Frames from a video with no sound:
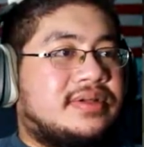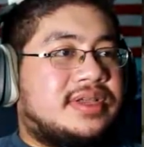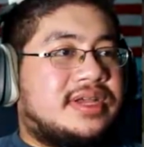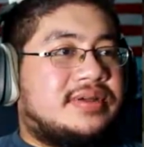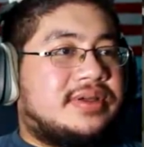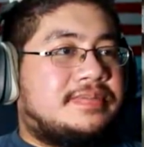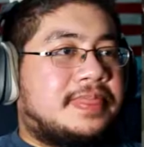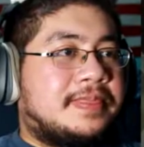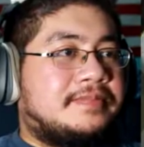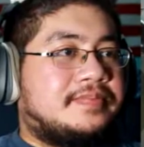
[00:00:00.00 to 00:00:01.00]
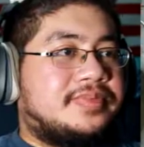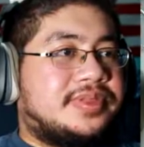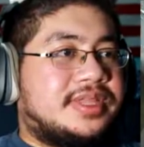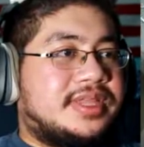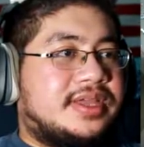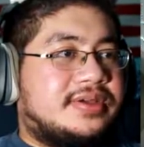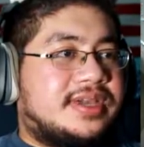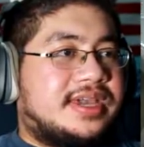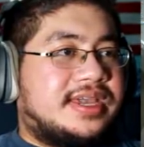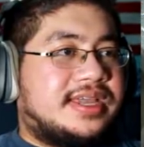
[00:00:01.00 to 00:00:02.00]
There we go.
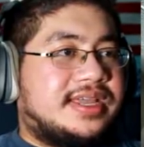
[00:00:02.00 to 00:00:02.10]
Okay.